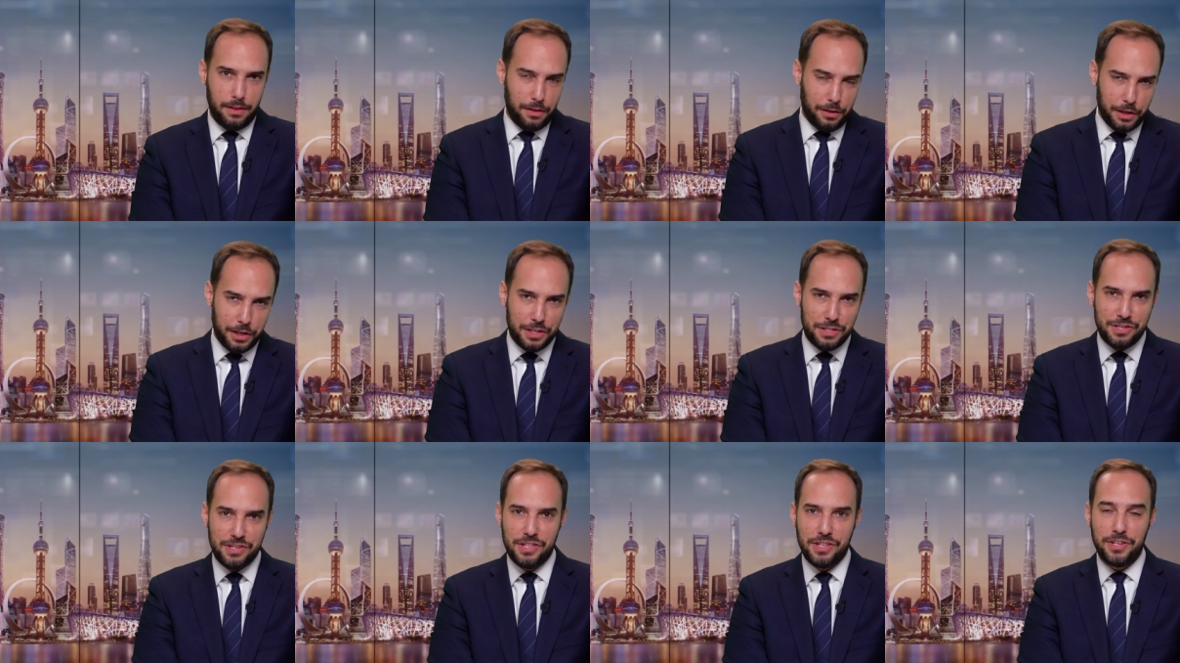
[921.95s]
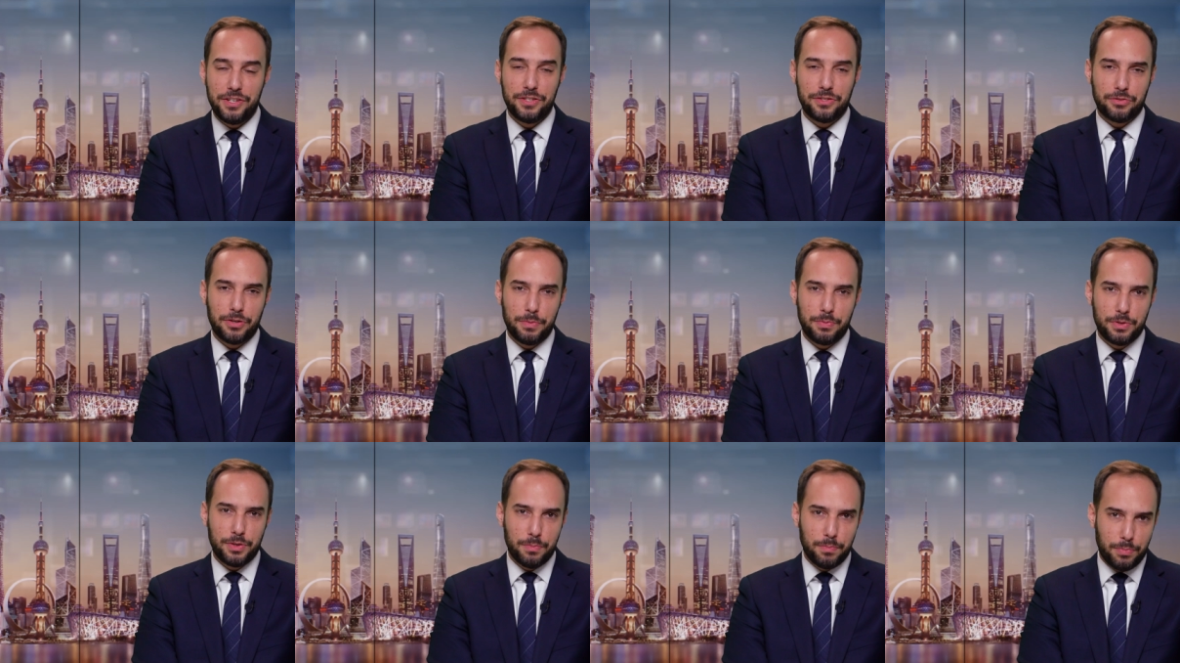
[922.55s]
The link is in the
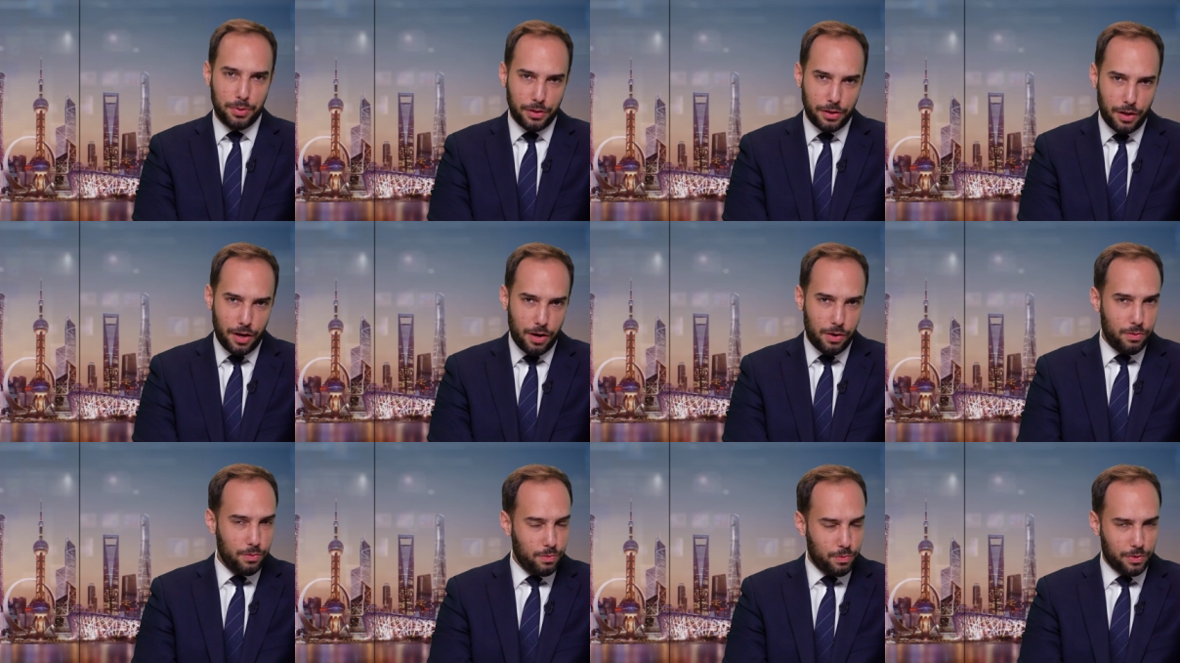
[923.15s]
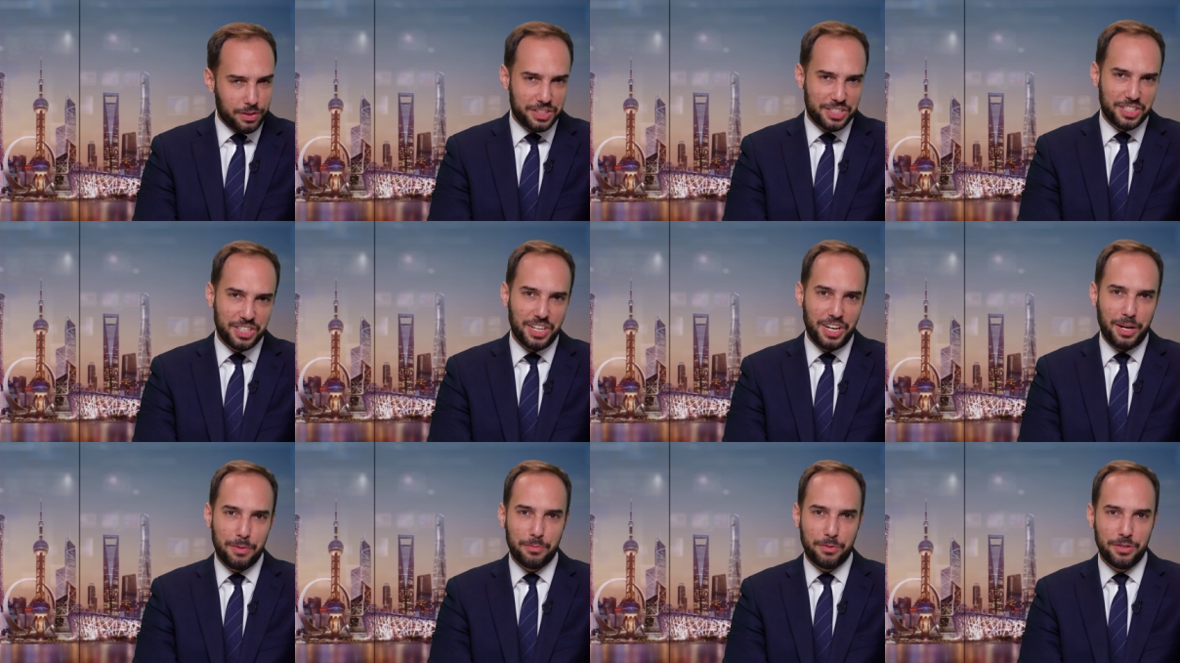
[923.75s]
description below. Once
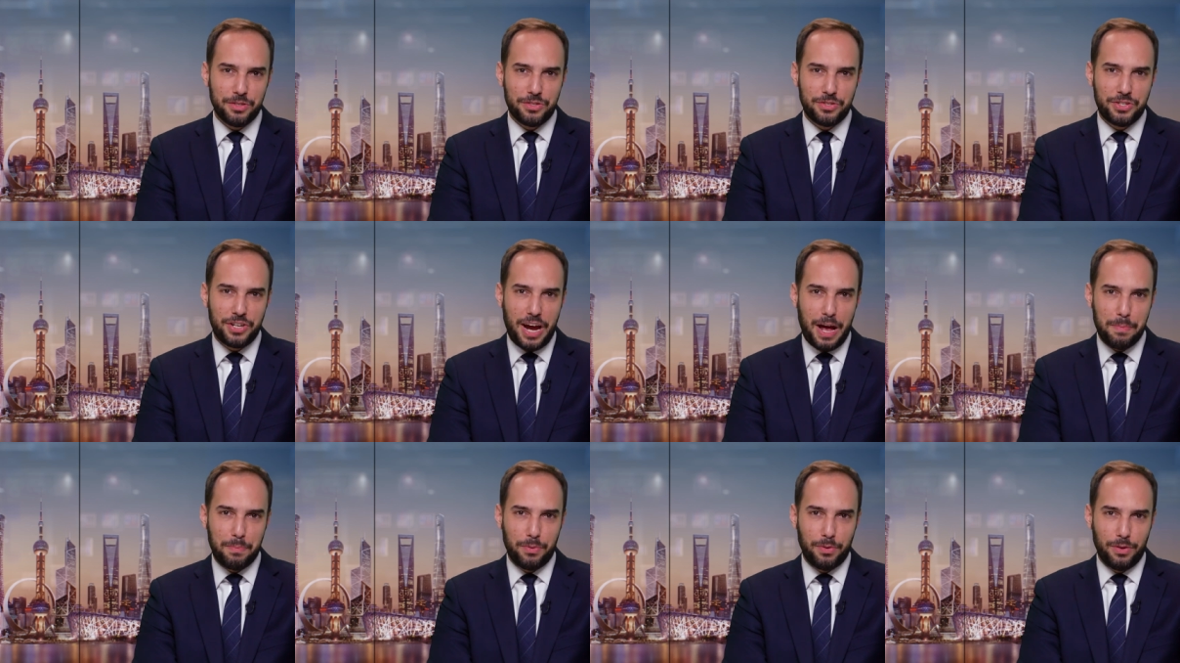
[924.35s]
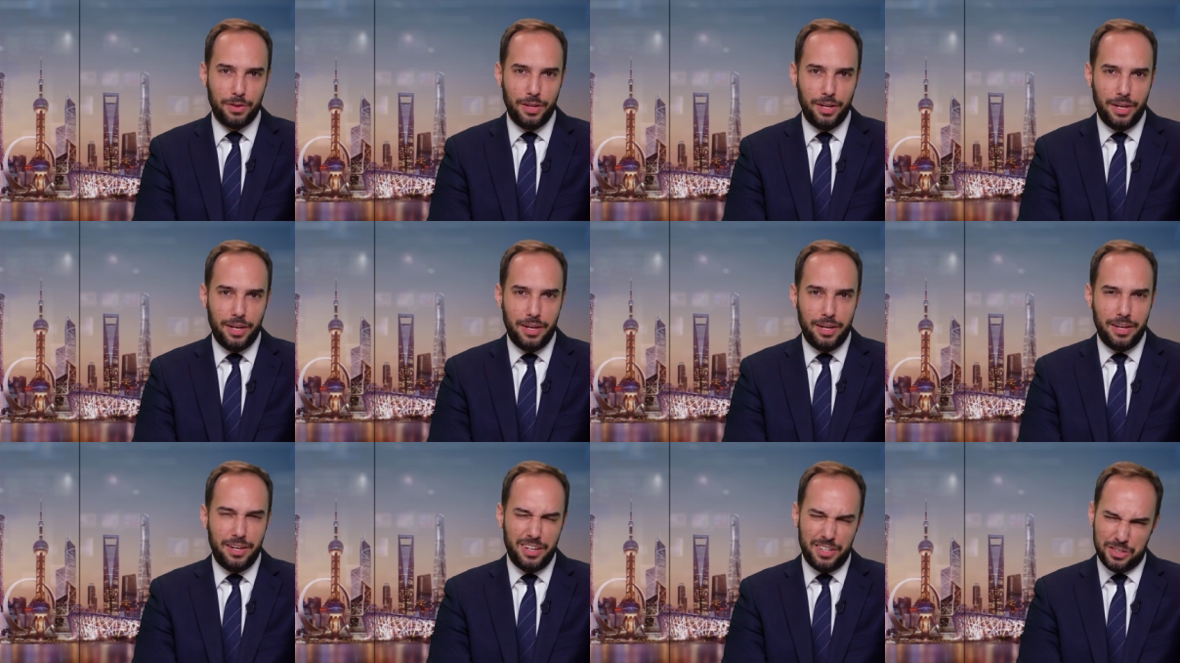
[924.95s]
again, I'm Chris Chappell.
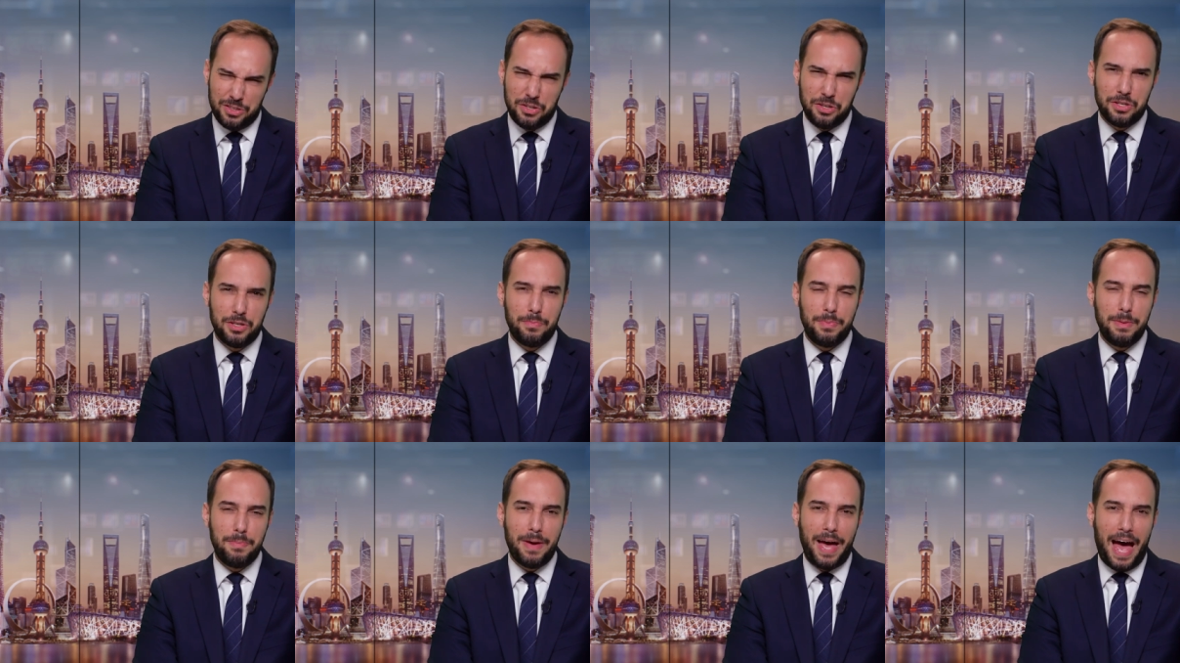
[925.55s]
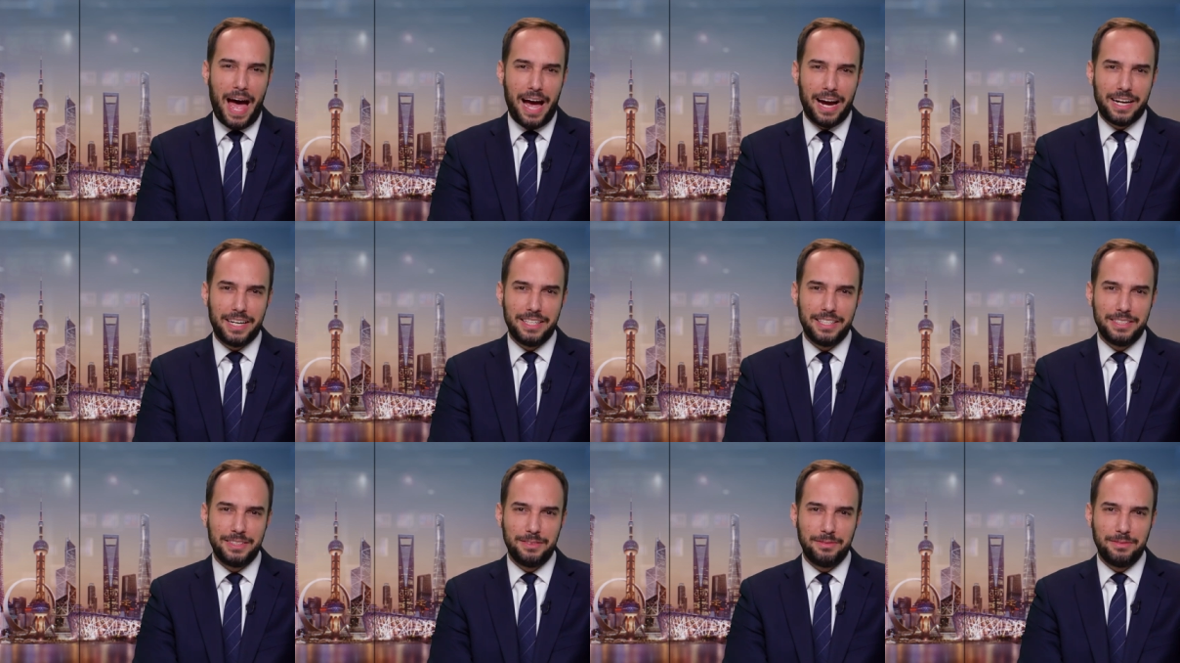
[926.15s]
It's good to be back.